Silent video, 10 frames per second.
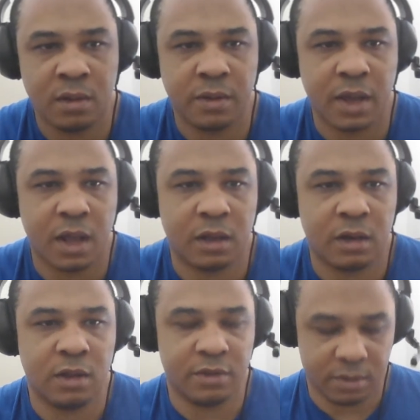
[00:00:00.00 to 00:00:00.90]
We gotta
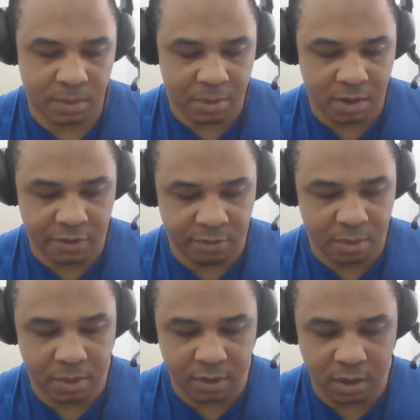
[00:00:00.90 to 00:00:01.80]
close. Always
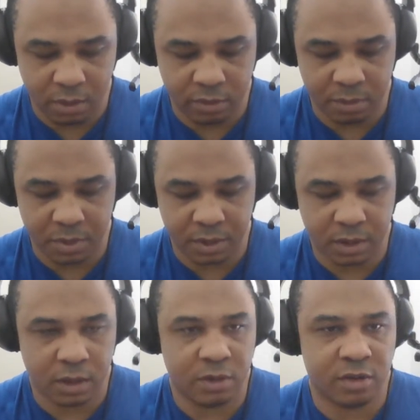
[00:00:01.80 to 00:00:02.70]
remember
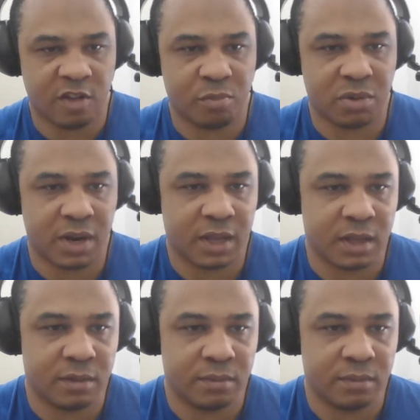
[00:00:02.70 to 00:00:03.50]
close off bracket.